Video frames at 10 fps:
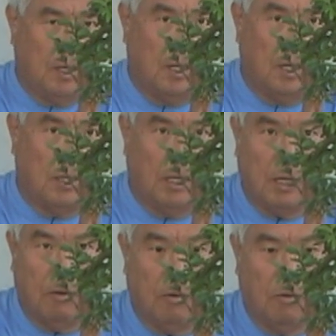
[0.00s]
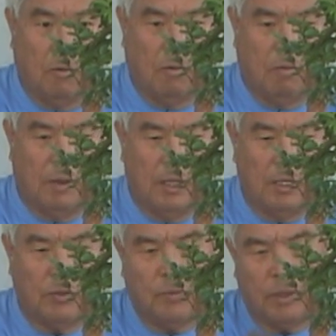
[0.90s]
I think I'll go, at
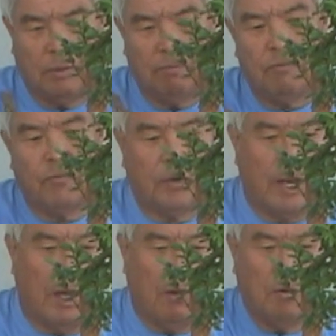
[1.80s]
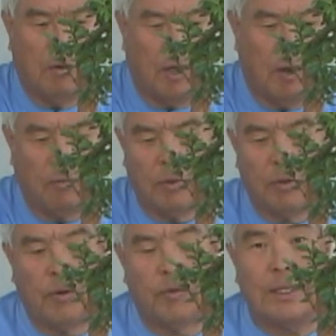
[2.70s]
least for now, we'll
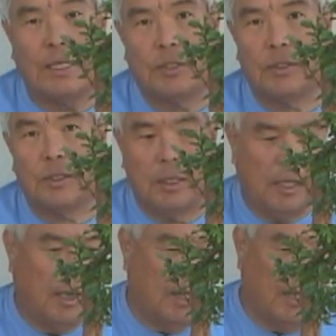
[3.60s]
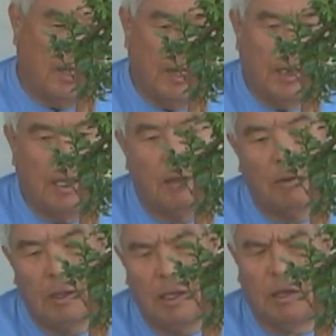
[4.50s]
go with this. And then
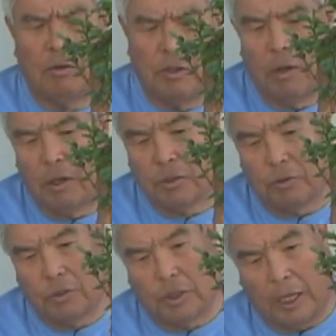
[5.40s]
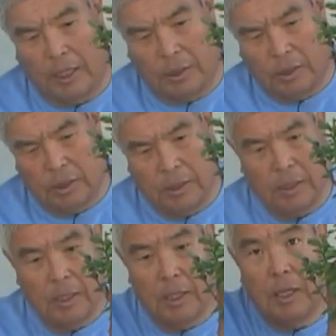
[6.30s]
it could also change.
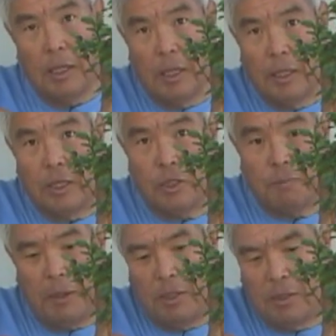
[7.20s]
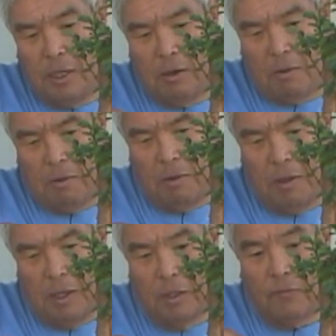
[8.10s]
This piece here
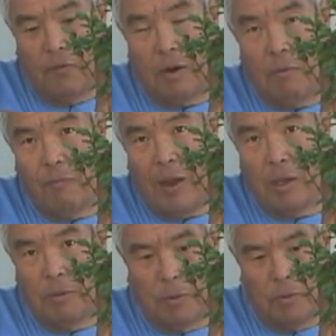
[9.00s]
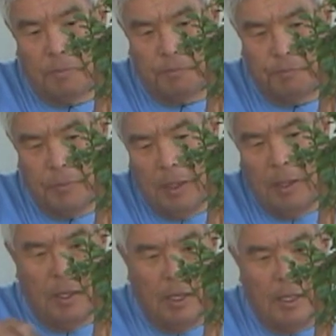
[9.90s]
is very valuable
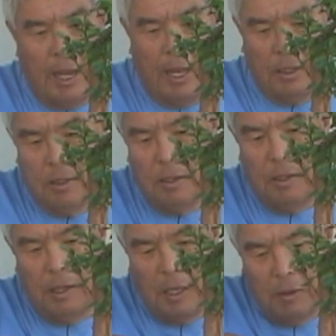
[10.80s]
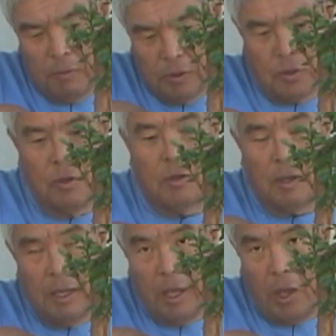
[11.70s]
in that it's going to
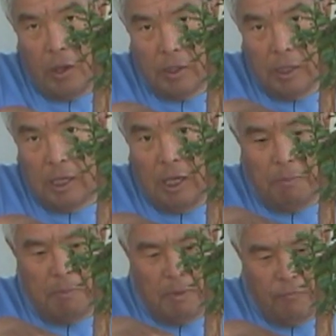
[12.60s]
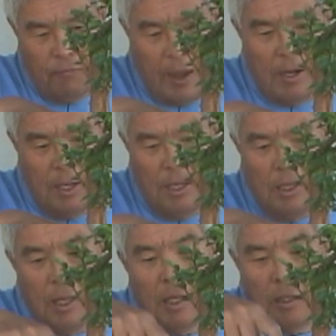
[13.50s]
keep fattening
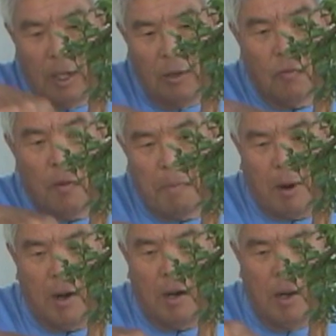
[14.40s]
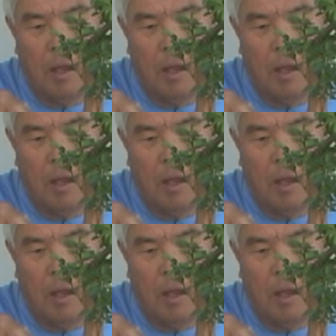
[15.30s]
the lower part